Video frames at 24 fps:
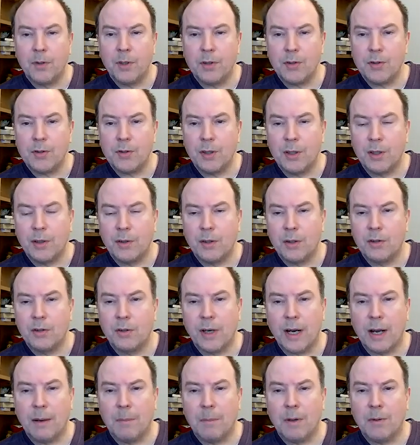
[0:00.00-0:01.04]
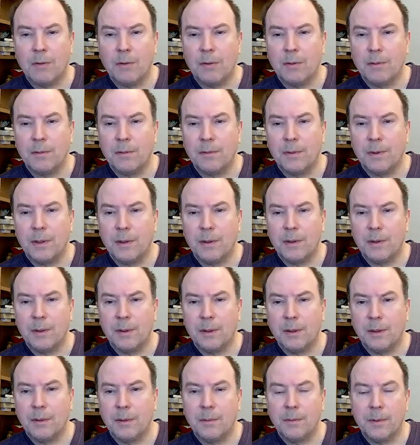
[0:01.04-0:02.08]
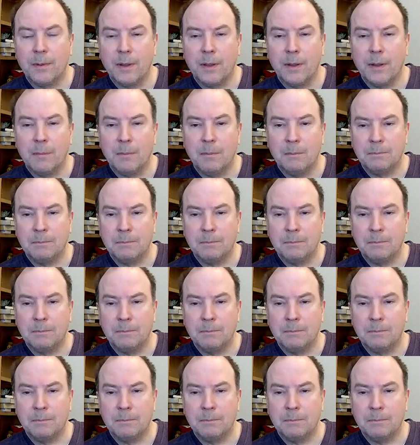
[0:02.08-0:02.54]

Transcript: just the grammar of